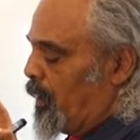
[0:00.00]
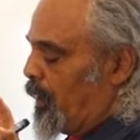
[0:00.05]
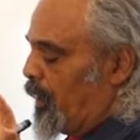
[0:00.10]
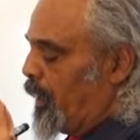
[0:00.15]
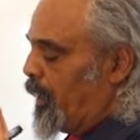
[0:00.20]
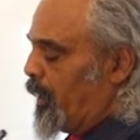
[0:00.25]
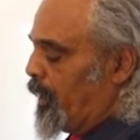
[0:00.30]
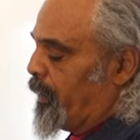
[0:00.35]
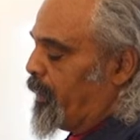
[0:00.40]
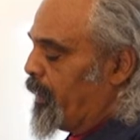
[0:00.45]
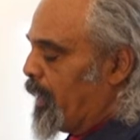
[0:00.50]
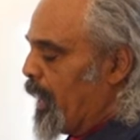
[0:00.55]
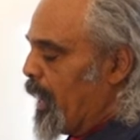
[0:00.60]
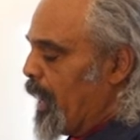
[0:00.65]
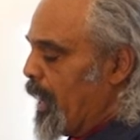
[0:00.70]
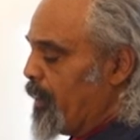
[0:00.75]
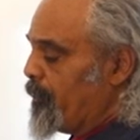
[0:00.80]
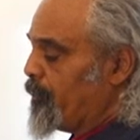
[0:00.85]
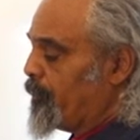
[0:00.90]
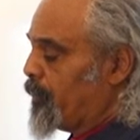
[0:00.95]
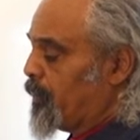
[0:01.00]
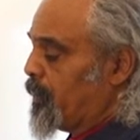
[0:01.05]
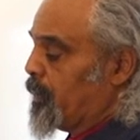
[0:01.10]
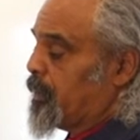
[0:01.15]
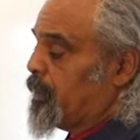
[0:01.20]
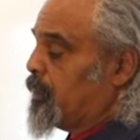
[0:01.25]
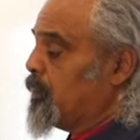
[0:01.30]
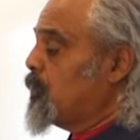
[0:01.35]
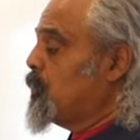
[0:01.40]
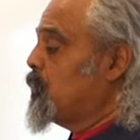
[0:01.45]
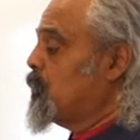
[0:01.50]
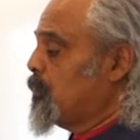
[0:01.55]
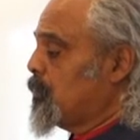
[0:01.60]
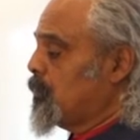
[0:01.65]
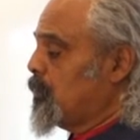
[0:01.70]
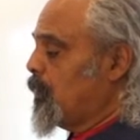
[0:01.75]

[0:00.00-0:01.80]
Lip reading: an average